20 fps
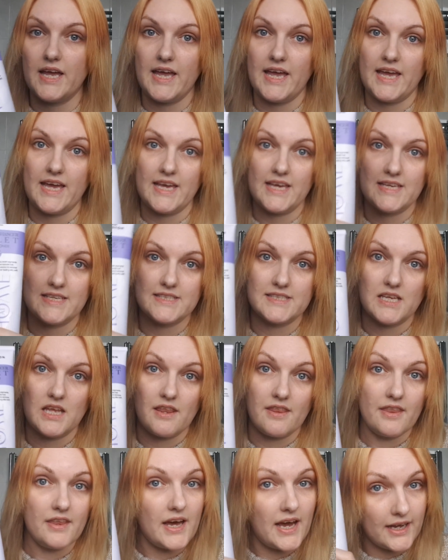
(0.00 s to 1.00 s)
It is
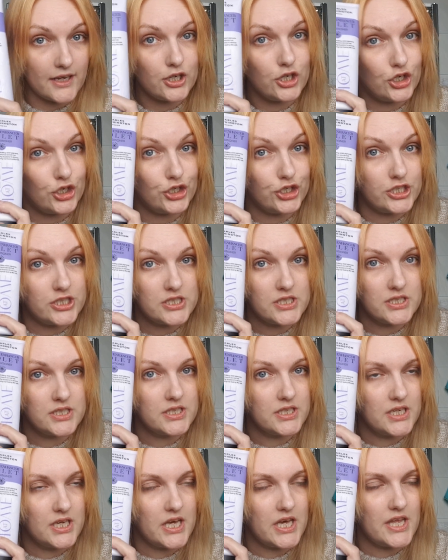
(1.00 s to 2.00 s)
that good
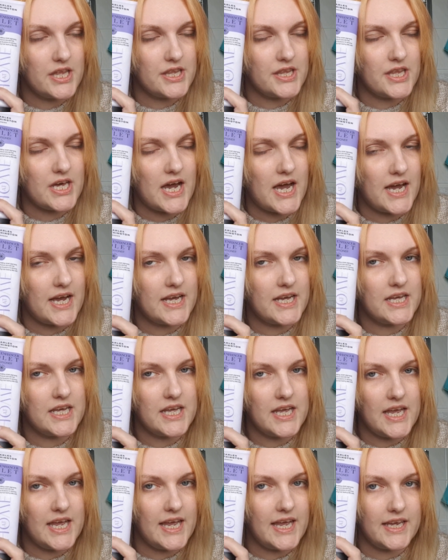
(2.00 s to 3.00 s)
that
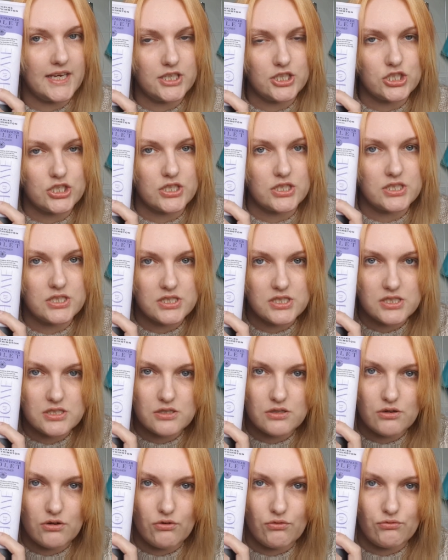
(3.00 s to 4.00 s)
it
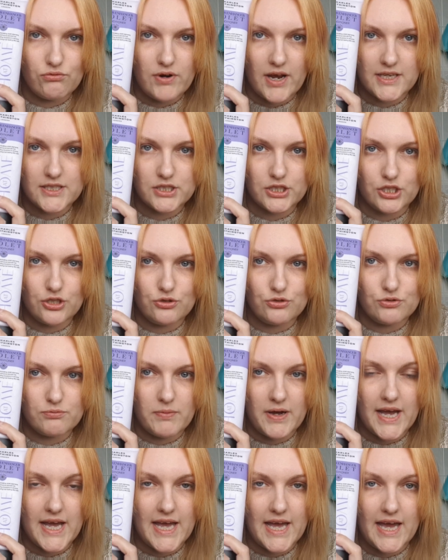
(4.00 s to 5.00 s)
just rescued
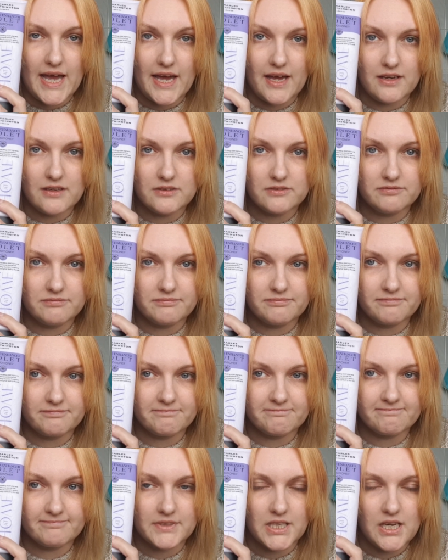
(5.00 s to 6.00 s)
my hair.
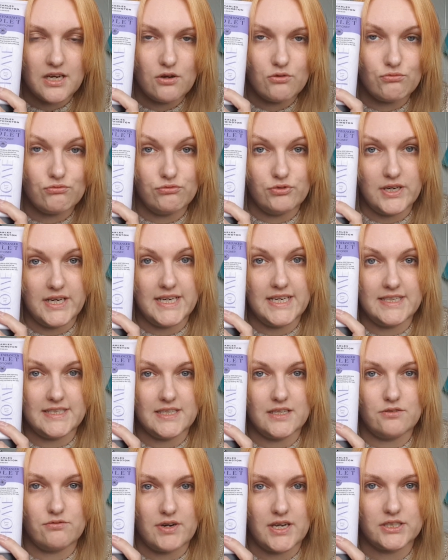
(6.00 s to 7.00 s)
Really
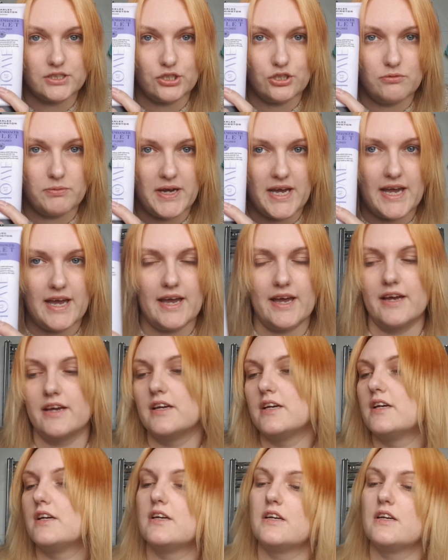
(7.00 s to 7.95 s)
did rescue my hair.